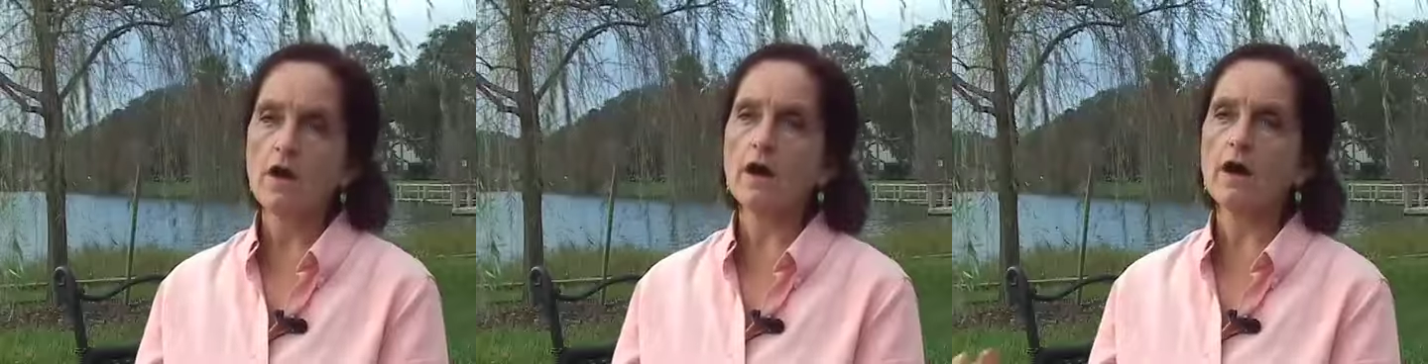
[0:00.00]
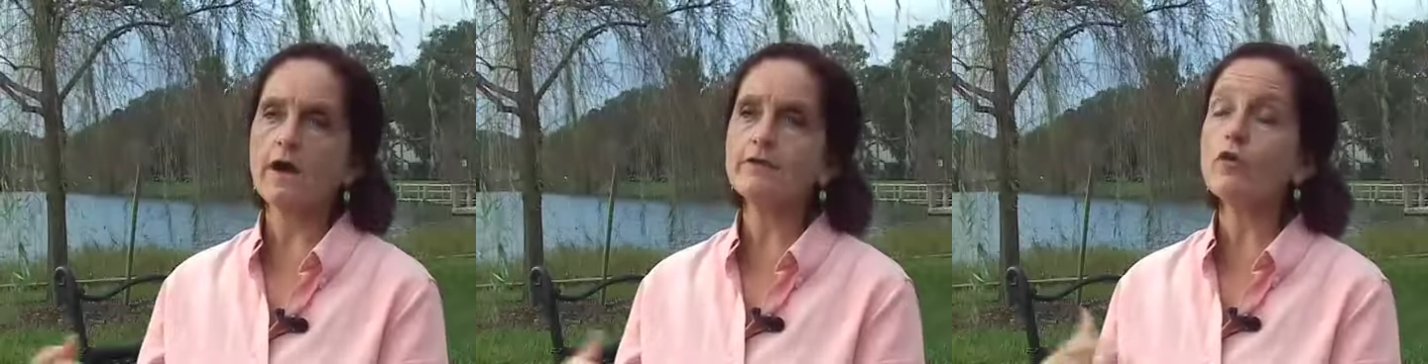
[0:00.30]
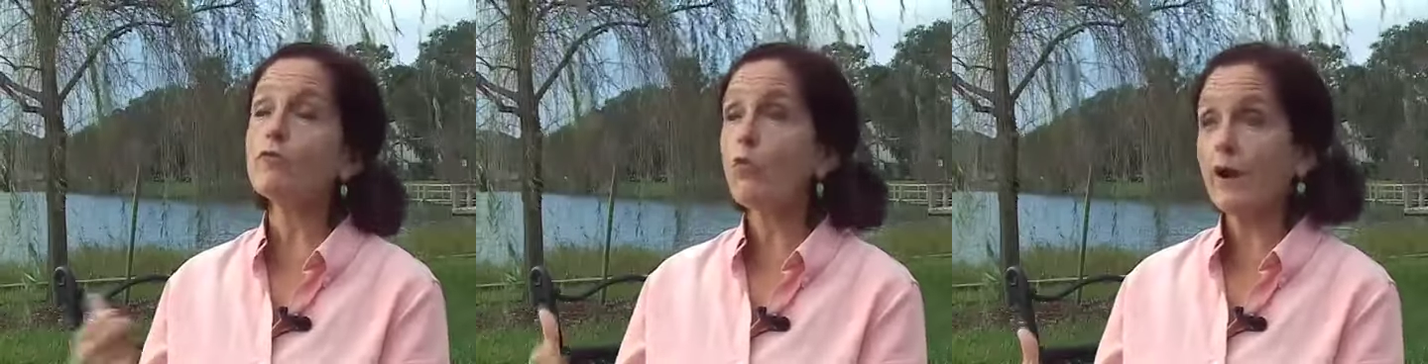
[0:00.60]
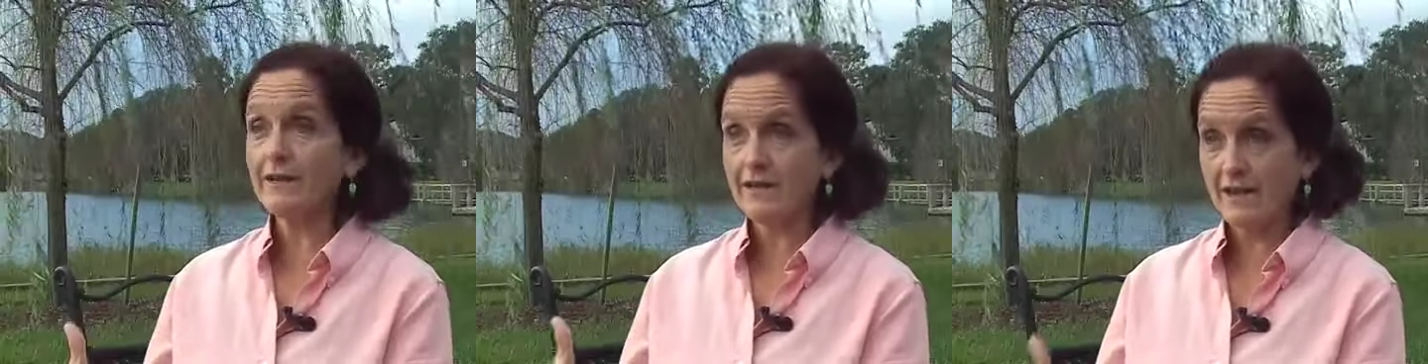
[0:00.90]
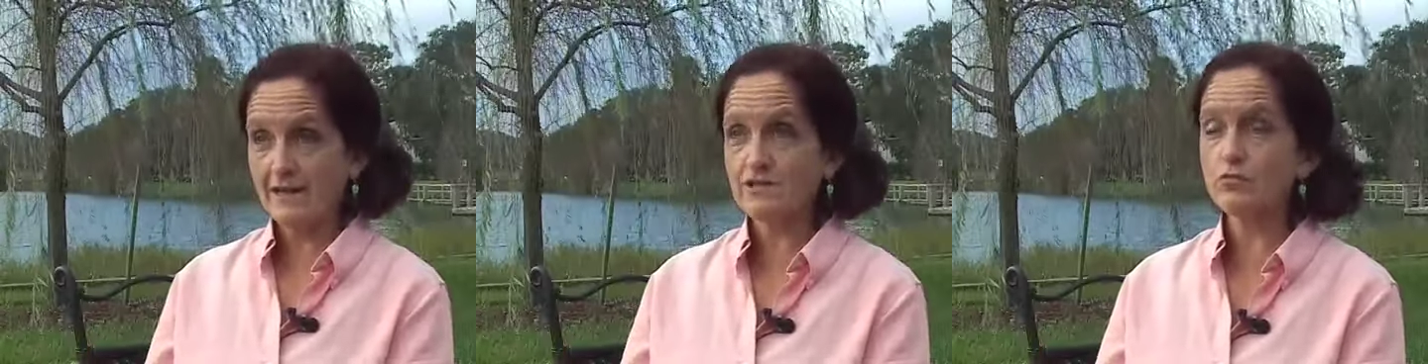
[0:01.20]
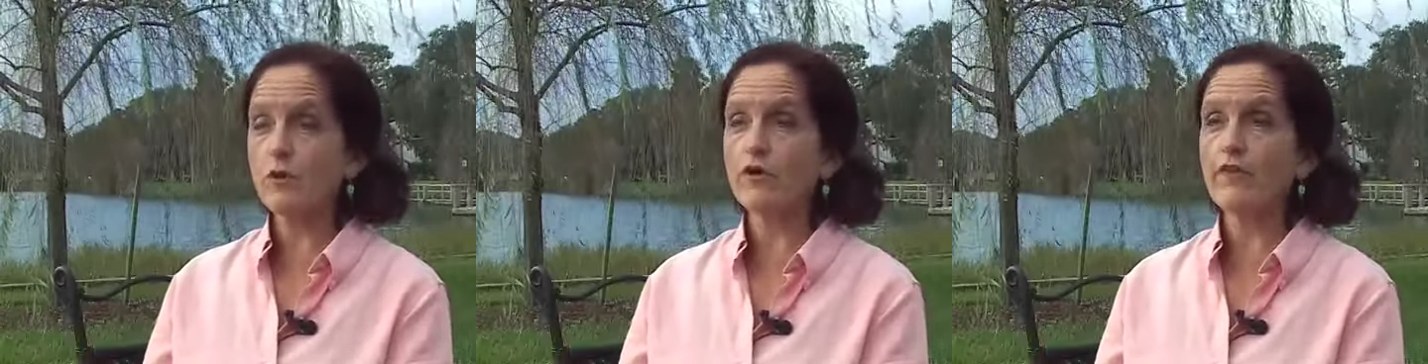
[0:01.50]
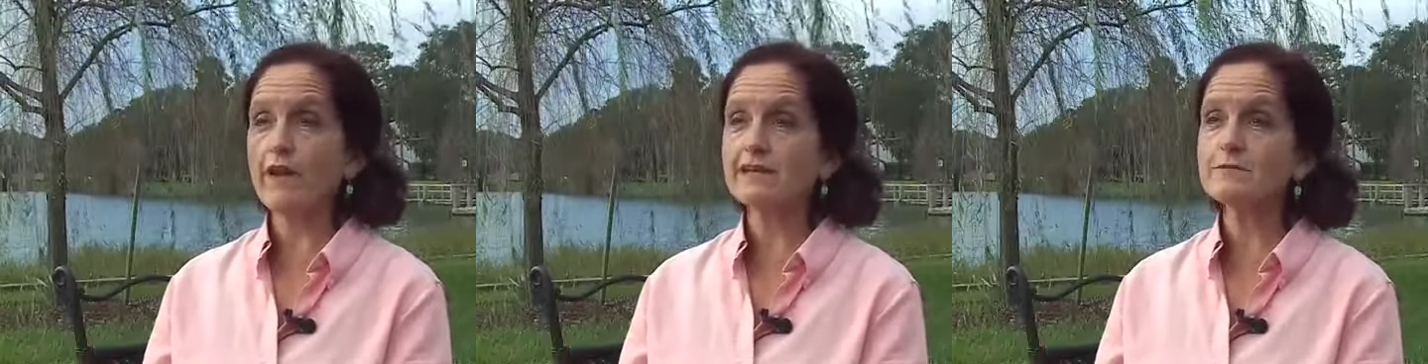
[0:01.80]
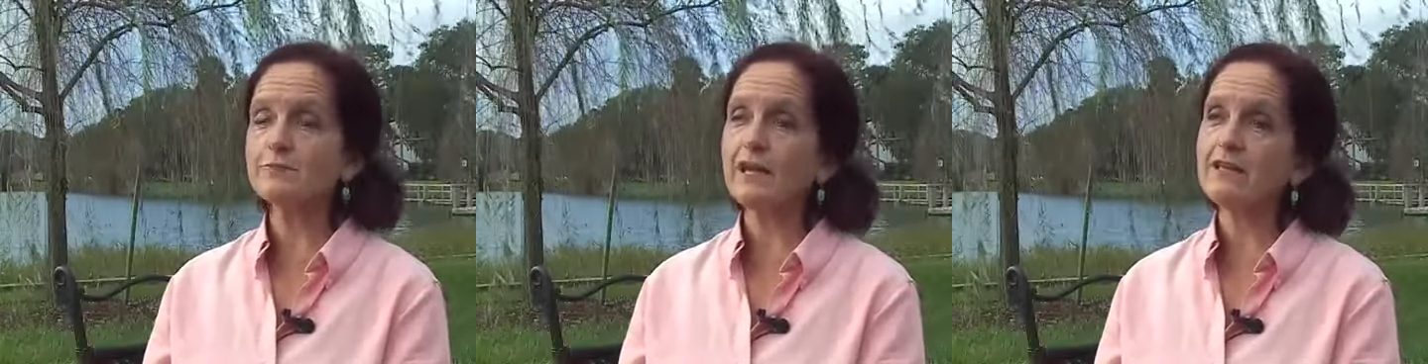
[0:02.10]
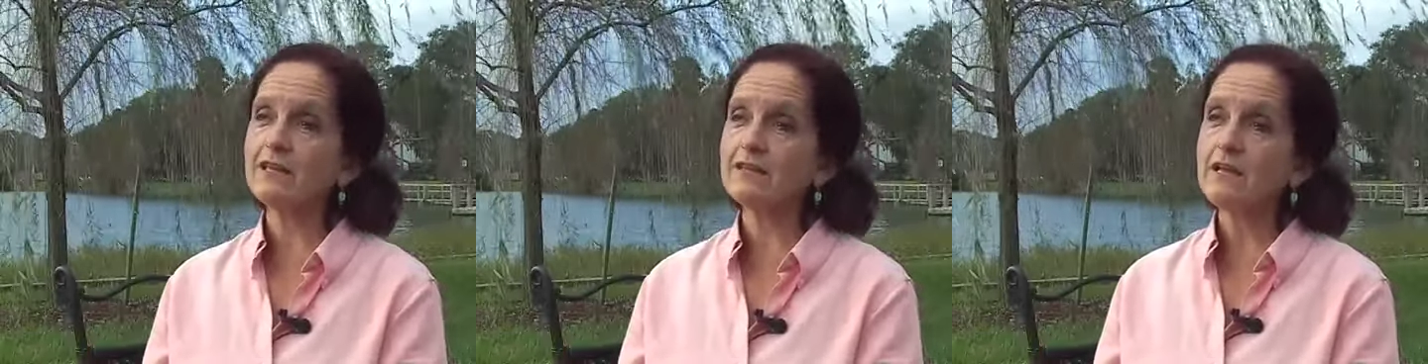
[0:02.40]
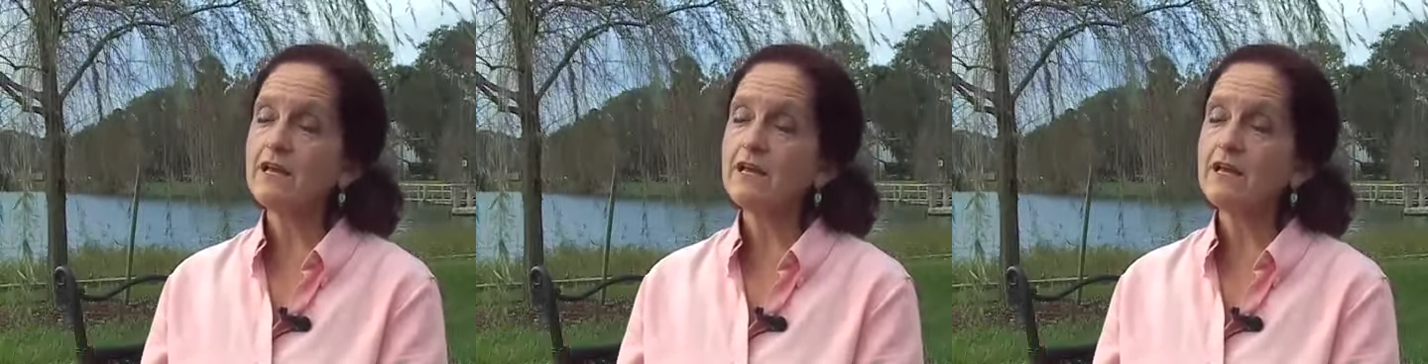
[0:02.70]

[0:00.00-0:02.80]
Uh, I know of one case where they explained that